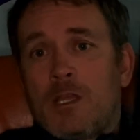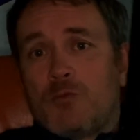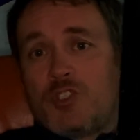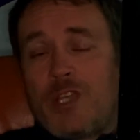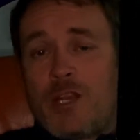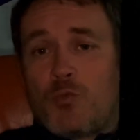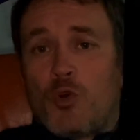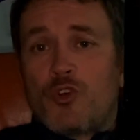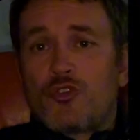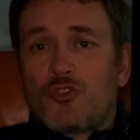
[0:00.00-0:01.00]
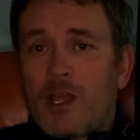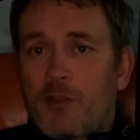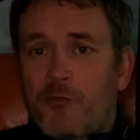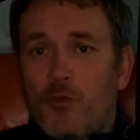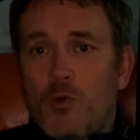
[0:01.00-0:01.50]
was side one,
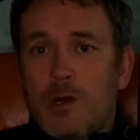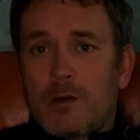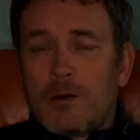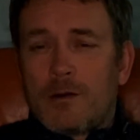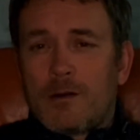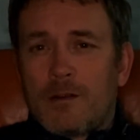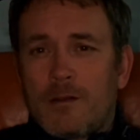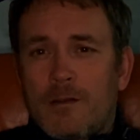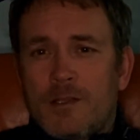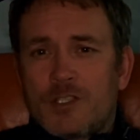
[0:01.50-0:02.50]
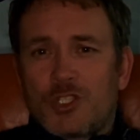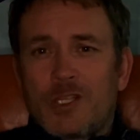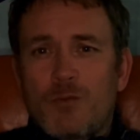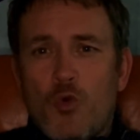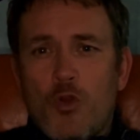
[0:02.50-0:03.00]
track four,
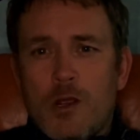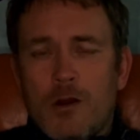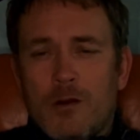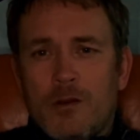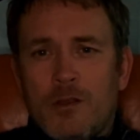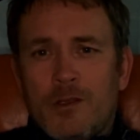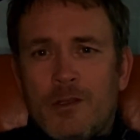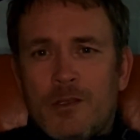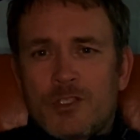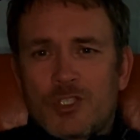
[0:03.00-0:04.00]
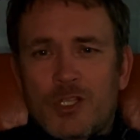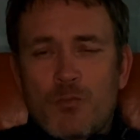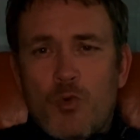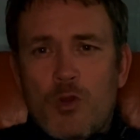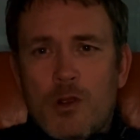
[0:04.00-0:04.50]
Sleepwalker.
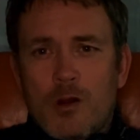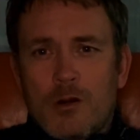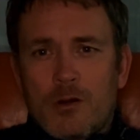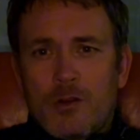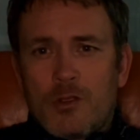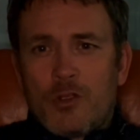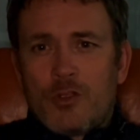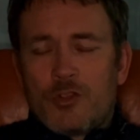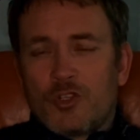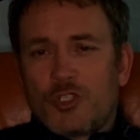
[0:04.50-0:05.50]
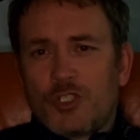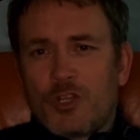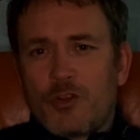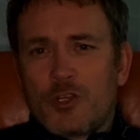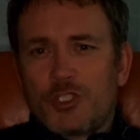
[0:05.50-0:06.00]
Sleepwalker, you're just
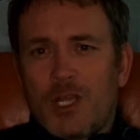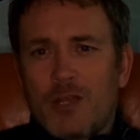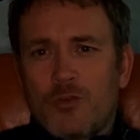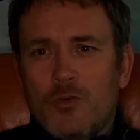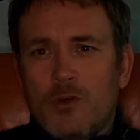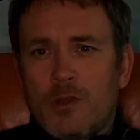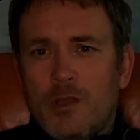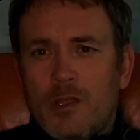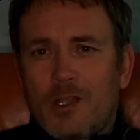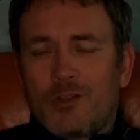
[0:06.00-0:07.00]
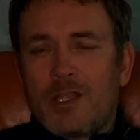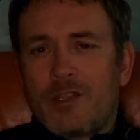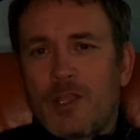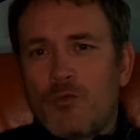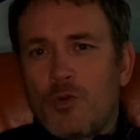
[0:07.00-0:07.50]
another shadow. Glide
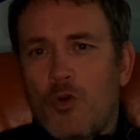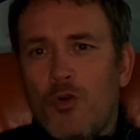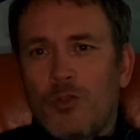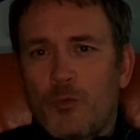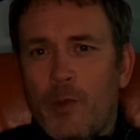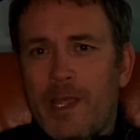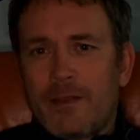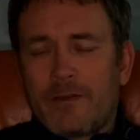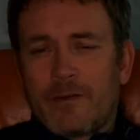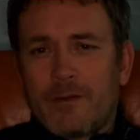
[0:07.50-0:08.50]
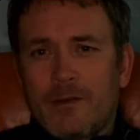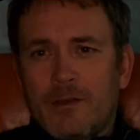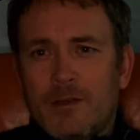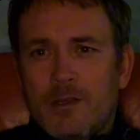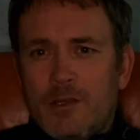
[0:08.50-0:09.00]
down the hall and wait.
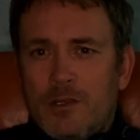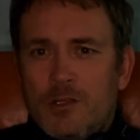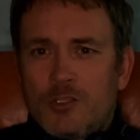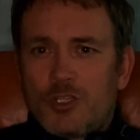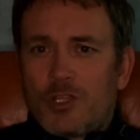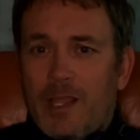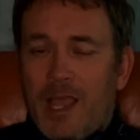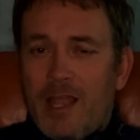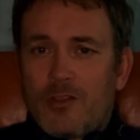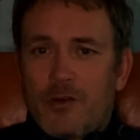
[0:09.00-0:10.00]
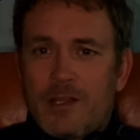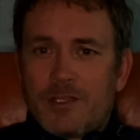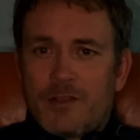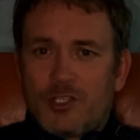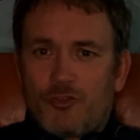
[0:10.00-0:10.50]
Just like I had done
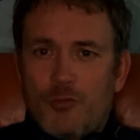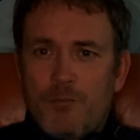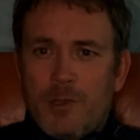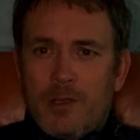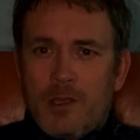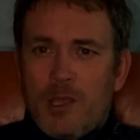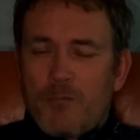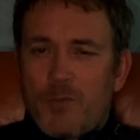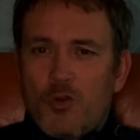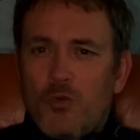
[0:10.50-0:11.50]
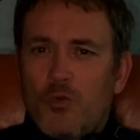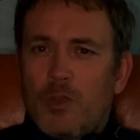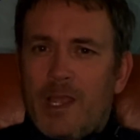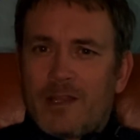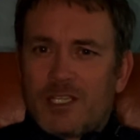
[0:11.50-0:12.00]
into this room. But not
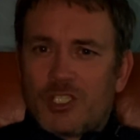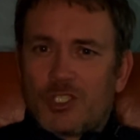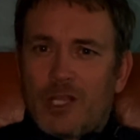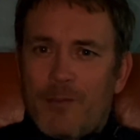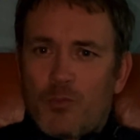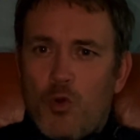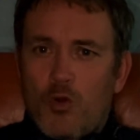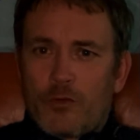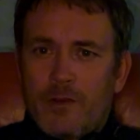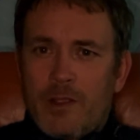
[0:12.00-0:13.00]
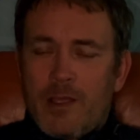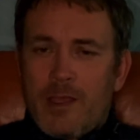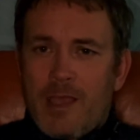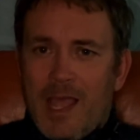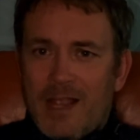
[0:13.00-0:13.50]
only had I slept walked
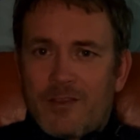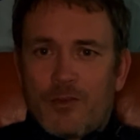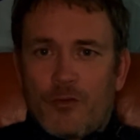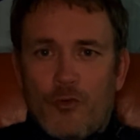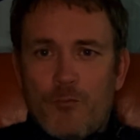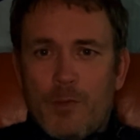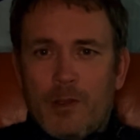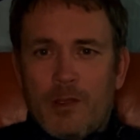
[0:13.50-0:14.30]
into the room,